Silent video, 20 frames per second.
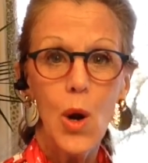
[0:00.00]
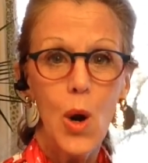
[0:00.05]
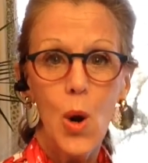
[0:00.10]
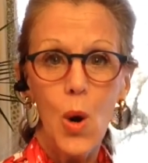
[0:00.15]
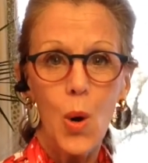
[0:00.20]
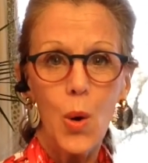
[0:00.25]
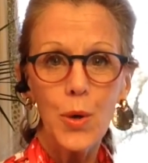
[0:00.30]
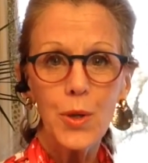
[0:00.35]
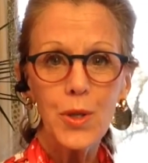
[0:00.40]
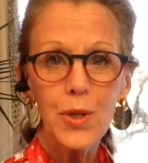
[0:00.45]

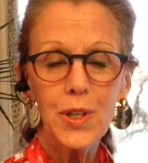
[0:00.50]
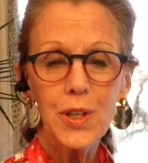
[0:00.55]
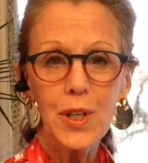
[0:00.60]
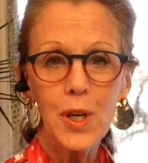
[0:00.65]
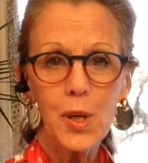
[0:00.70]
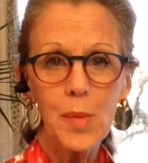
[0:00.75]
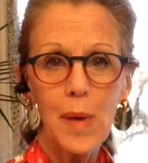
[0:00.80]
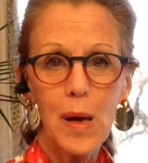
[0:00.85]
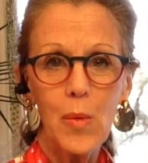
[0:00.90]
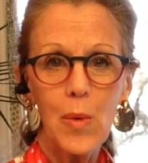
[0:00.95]
or you can go to
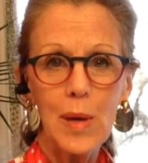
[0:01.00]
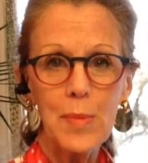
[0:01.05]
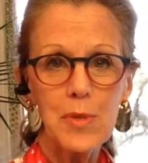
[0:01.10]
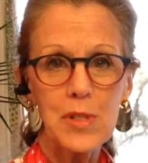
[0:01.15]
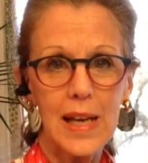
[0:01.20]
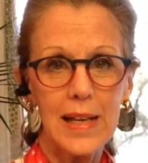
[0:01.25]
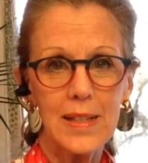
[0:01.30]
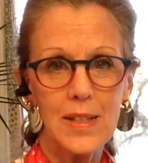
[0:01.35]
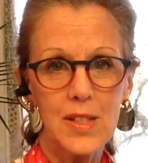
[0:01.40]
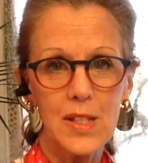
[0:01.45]
my
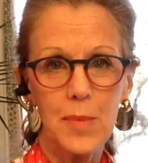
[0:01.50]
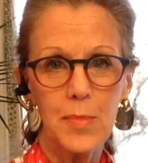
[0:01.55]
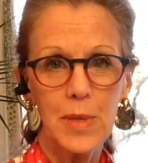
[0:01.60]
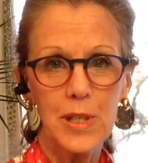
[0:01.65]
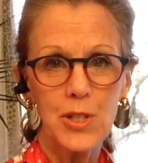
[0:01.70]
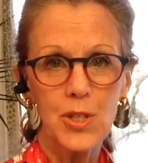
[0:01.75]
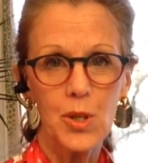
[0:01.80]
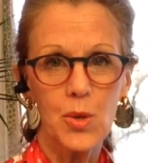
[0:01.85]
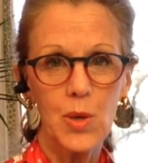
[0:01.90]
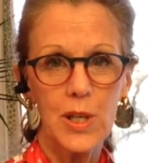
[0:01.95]
website and submit
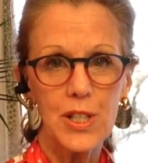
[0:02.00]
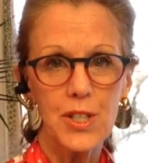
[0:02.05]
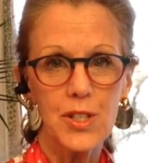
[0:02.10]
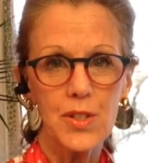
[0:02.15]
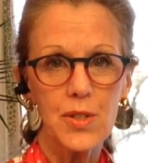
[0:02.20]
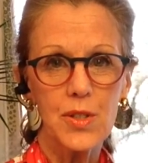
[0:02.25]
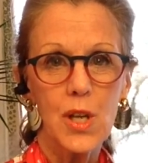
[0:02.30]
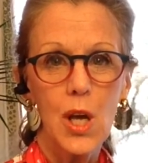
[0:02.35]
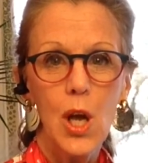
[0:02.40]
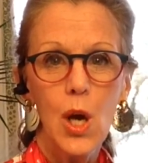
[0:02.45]
your questions.